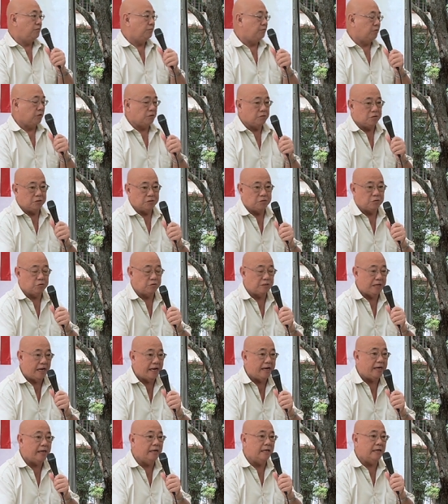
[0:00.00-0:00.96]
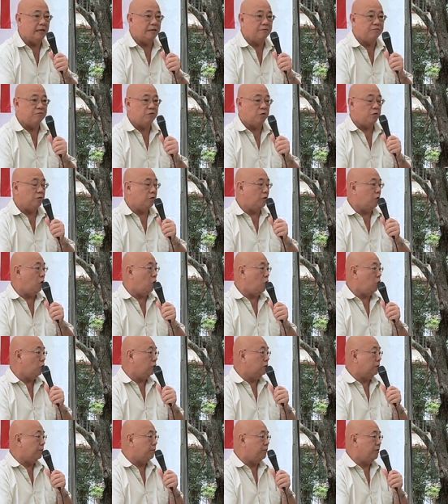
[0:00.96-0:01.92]
for today and for
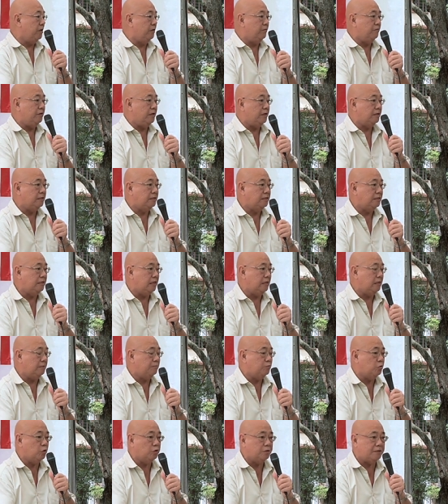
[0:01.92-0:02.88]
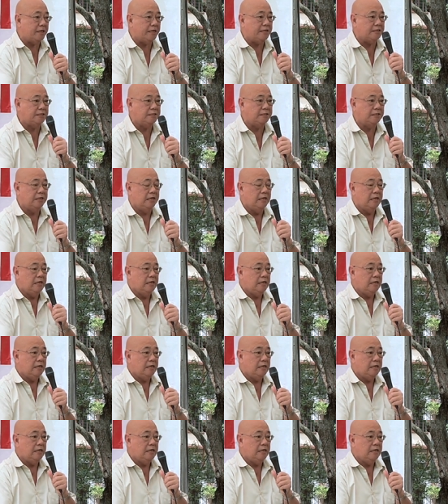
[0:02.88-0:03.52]
all the previous uh, protest